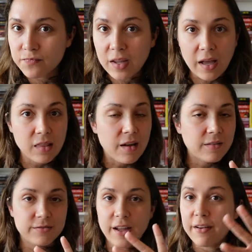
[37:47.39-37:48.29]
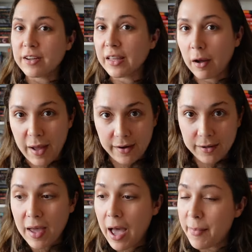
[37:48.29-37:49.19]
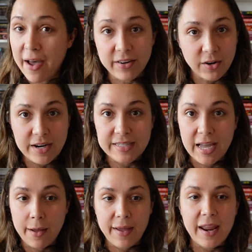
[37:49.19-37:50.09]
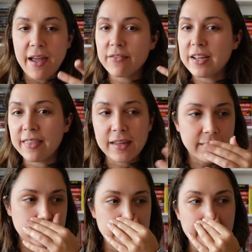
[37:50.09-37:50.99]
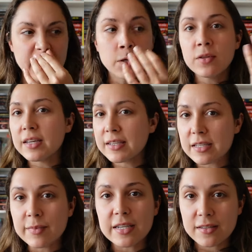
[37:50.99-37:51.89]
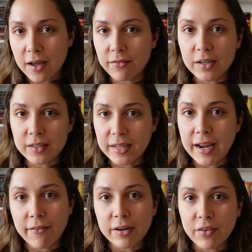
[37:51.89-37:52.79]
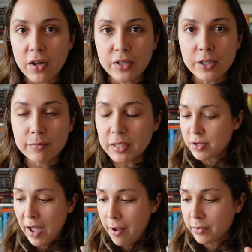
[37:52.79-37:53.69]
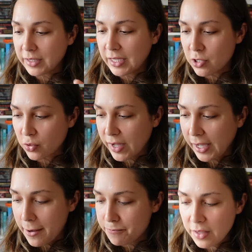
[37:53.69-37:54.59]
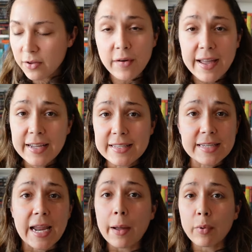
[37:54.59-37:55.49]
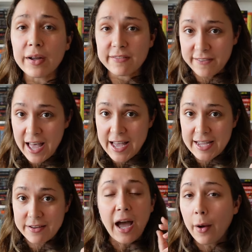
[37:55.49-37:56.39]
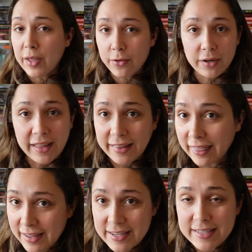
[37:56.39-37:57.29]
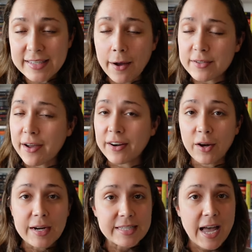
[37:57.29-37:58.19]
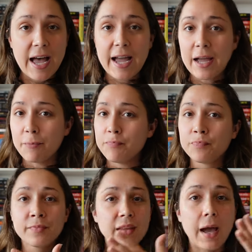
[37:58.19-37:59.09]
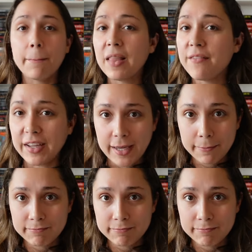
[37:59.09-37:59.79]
I love everything about it. I'm having a great time. And everything, there's like new things to be discovered in every volume. So I'm really enjoying it. The writing is a 9.5. I went through it like this. I was having a great time. I'm loving it.